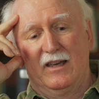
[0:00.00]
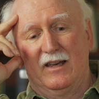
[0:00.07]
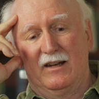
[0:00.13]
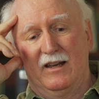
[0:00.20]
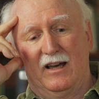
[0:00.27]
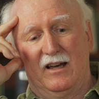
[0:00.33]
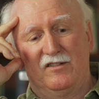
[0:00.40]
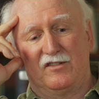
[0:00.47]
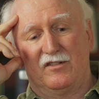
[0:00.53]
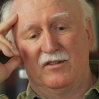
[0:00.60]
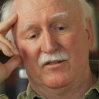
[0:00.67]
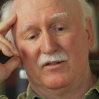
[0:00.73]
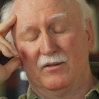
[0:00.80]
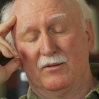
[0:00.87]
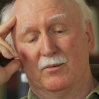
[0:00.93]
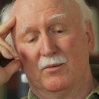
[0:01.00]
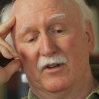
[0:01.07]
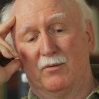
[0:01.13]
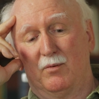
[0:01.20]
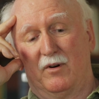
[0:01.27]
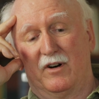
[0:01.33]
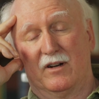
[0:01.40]
it has to do
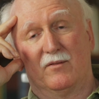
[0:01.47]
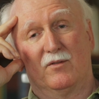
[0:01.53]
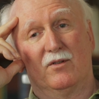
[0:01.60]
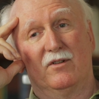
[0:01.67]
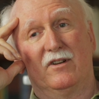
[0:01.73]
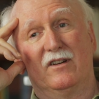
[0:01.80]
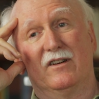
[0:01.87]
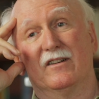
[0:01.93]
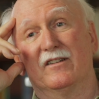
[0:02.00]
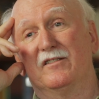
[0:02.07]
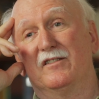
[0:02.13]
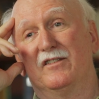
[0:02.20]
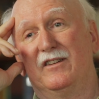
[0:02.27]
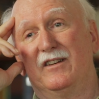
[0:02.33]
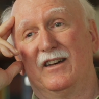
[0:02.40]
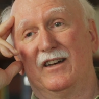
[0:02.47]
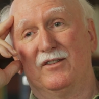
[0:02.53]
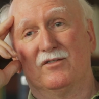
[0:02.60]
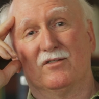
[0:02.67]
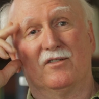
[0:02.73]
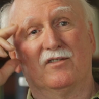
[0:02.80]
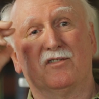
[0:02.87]
with whatever it is the
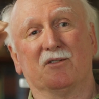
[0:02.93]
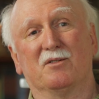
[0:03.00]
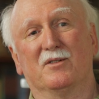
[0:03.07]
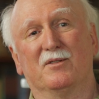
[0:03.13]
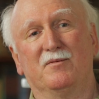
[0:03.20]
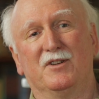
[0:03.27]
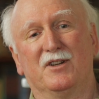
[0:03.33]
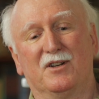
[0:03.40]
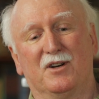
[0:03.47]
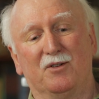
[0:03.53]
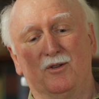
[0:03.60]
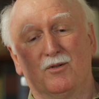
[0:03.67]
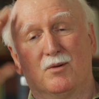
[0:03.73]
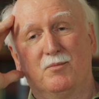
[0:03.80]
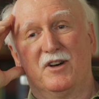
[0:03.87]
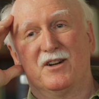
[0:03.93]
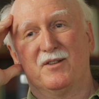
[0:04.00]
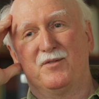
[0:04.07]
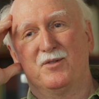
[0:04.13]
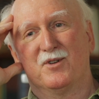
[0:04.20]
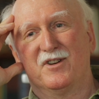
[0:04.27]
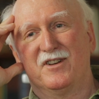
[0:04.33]
angels or, you know, your
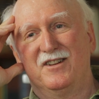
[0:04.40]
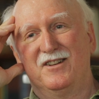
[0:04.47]
metaphor